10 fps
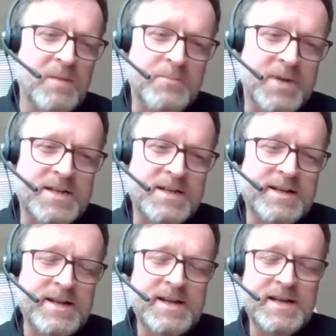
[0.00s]
but
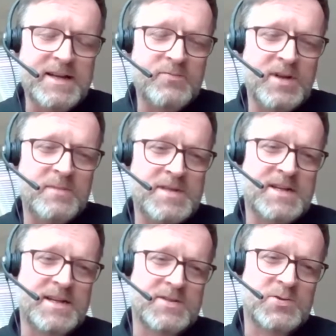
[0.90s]
we are
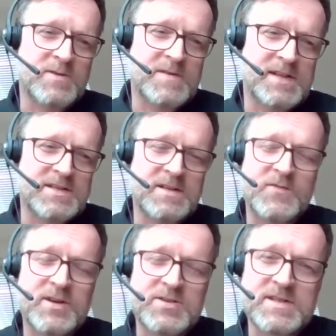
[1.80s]
missing the sort of sense of
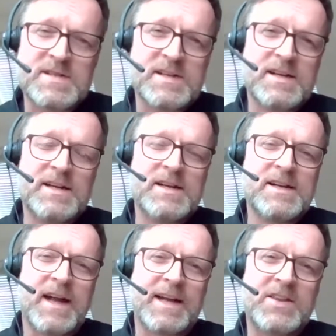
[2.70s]
urgency,
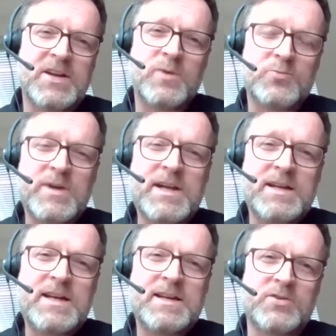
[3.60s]
and I think we are really
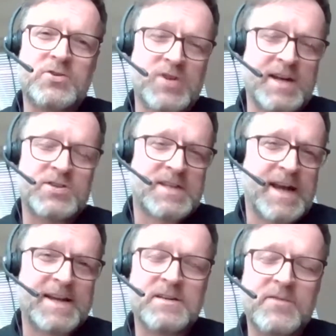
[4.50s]
needing to change
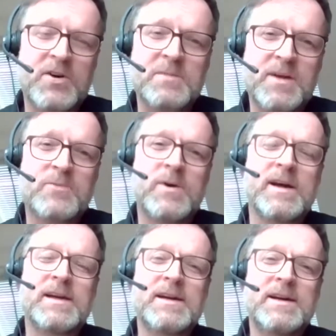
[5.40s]
tack in a very big
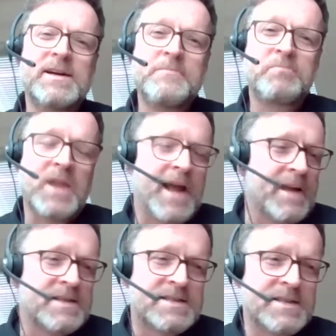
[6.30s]
way.
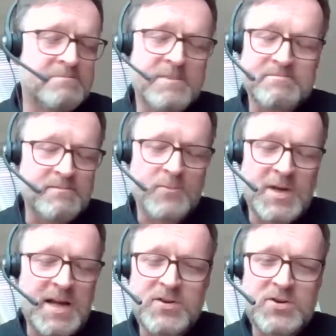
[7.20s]
And
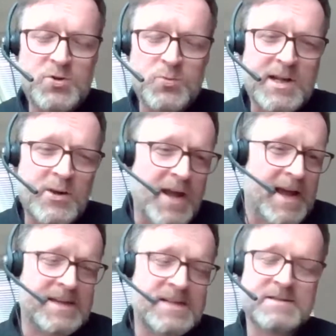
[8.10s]
whenever you would look
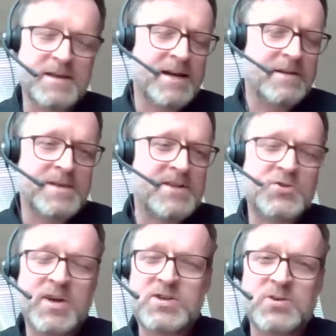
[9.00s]
at a
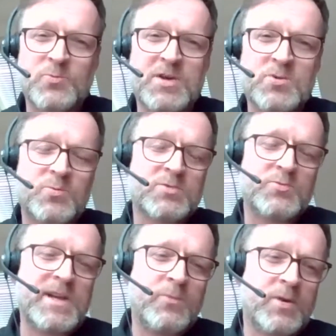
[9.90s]
situation where you would
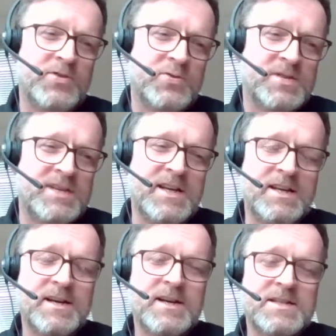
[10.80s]
really want to
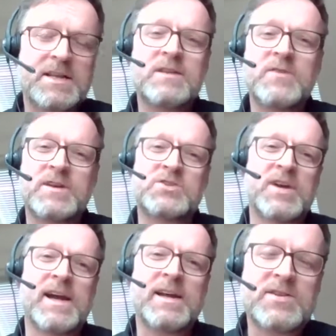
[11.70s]
see significant
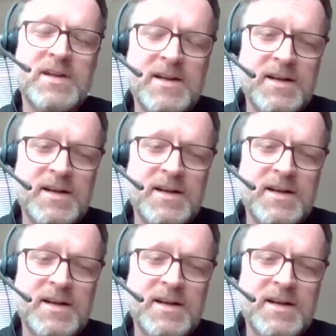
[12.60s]
change,